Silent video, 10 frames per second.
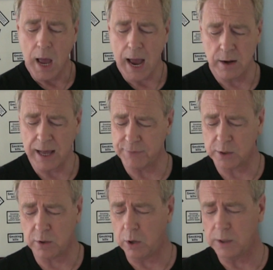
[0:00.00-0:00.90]
I don't have
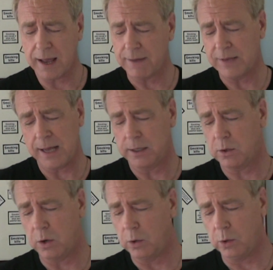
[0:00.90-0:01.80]
a cold, I haven't had a
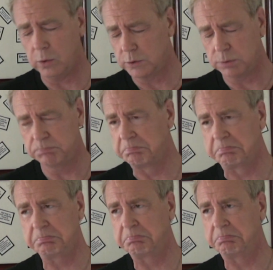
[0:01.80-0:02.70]
cold
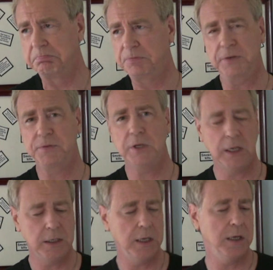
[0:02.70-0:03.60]

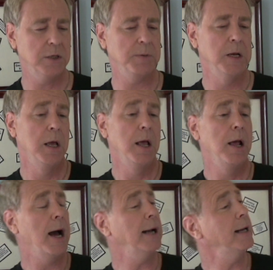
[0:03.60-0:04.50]
15 years, but
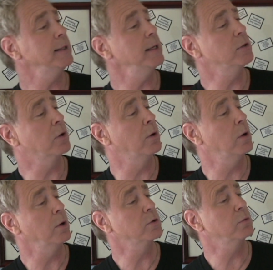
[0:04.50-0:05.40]
I like these
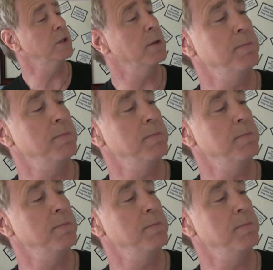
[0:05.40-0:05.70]
halls with the